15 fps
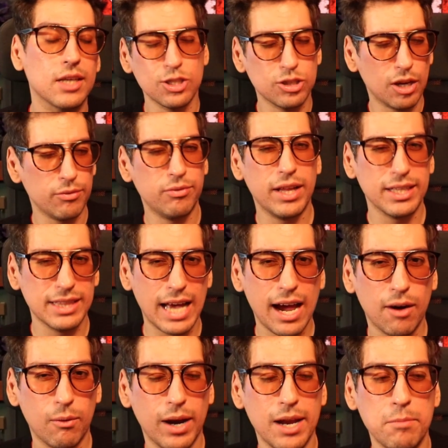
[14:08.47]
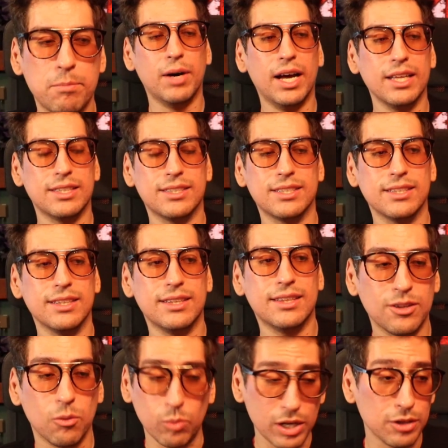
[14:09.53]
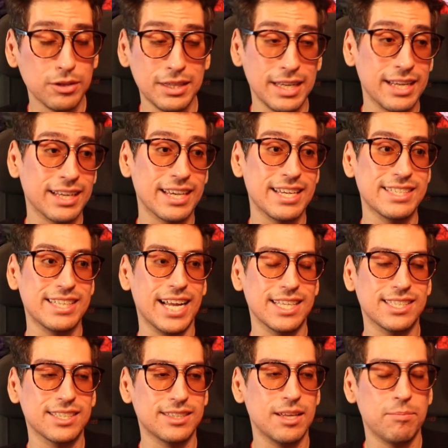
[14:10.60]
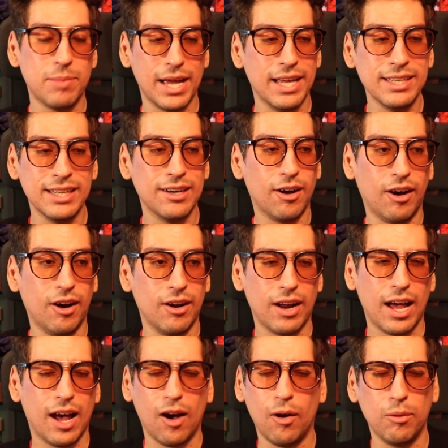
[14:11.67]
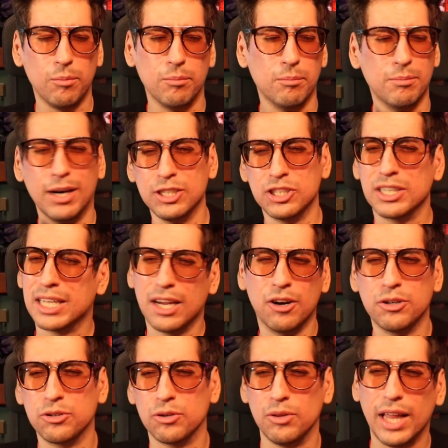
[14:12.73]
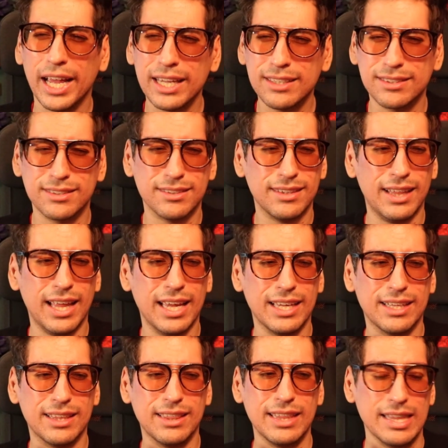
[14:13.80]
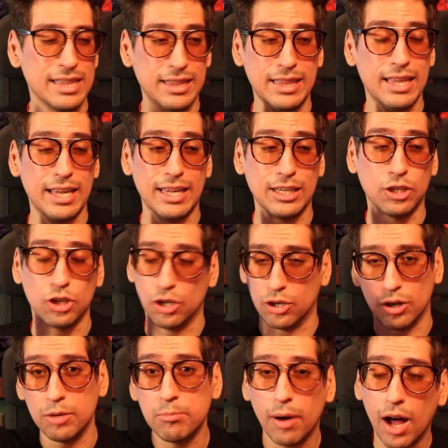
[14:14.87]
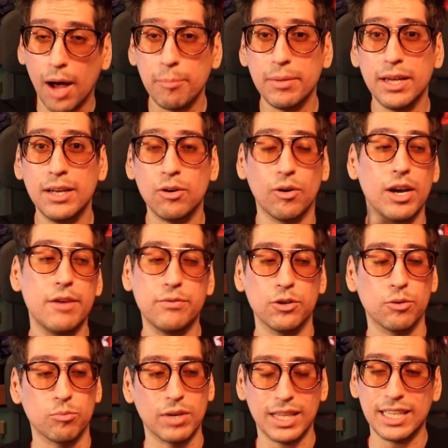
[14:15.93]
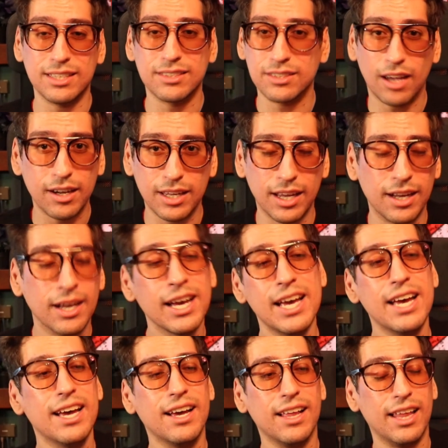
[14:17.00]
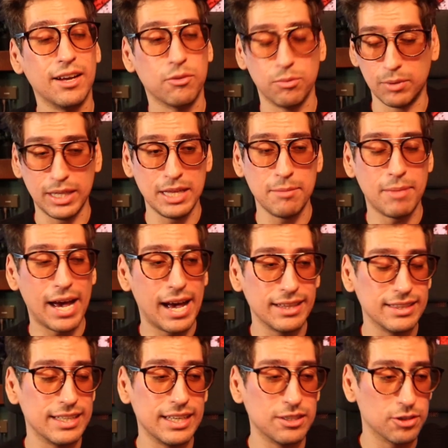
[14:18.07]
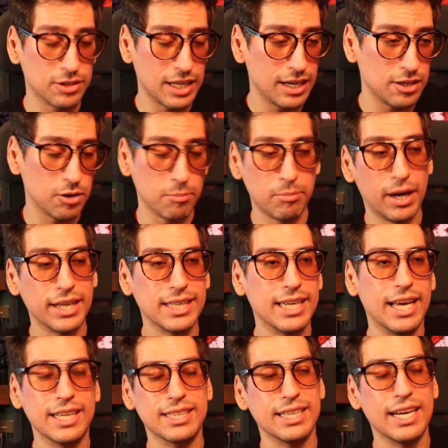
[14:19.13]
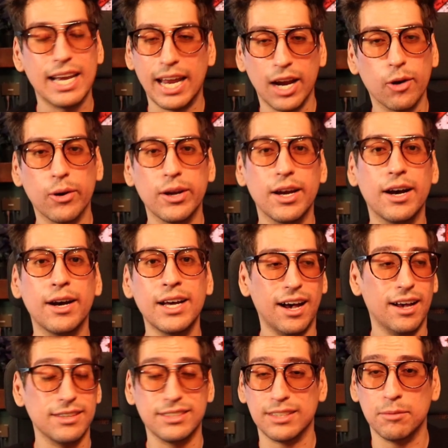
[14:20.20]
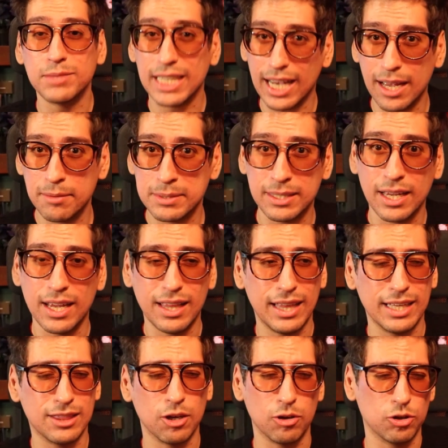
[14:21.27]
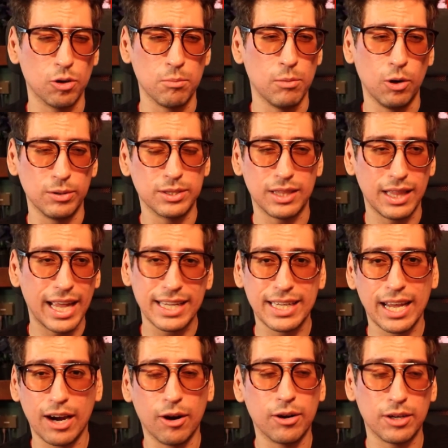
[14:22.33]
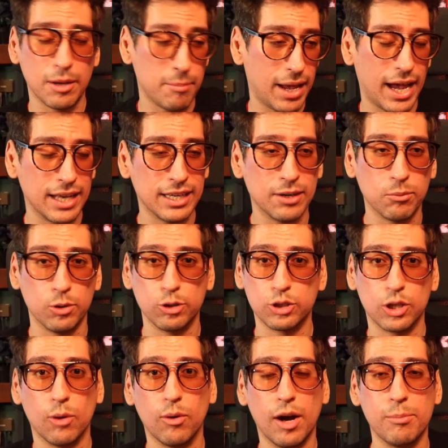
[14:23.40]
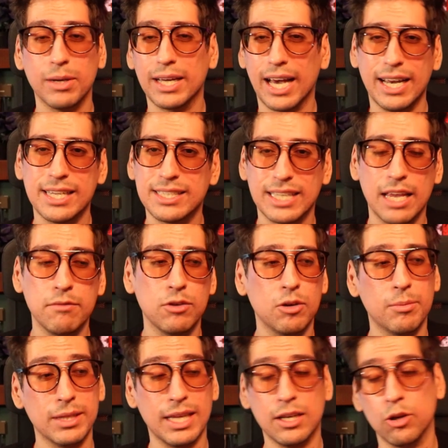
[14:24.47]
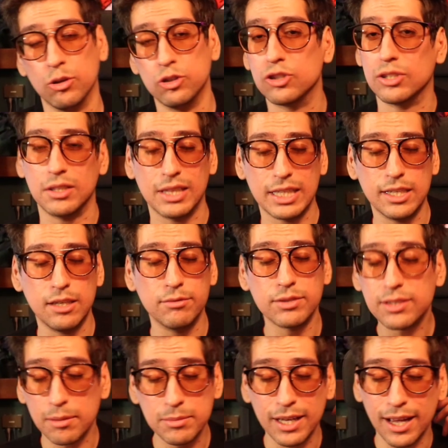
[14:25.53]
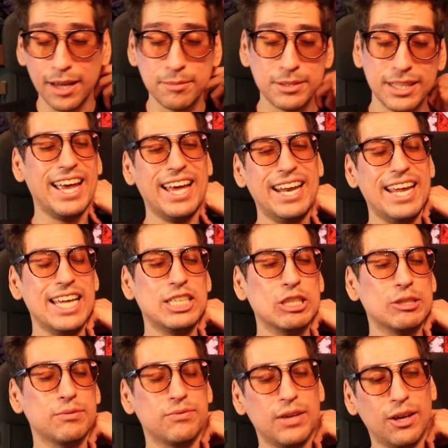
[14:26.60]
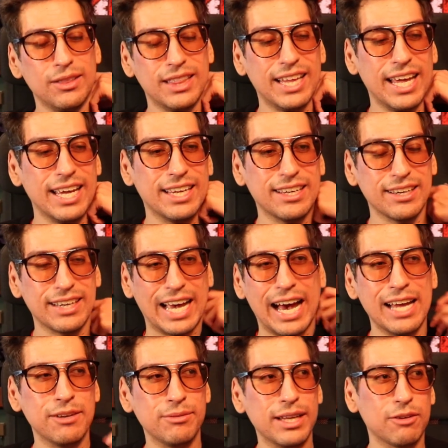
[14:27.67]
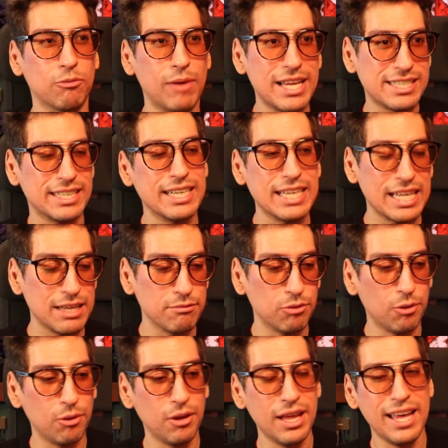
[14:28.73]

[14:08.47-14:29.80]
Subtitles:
stuff like that, right? But the weird thing is that's dependent on how much a character likes. Like they could pop in, or if you're really sucking like really badly, you're getting your butt kicked in an area. Sometimes like your most liked character companion will show up and kind of save you, but then he'll just leave sometimes. And it just felt like kind of like Resident Evil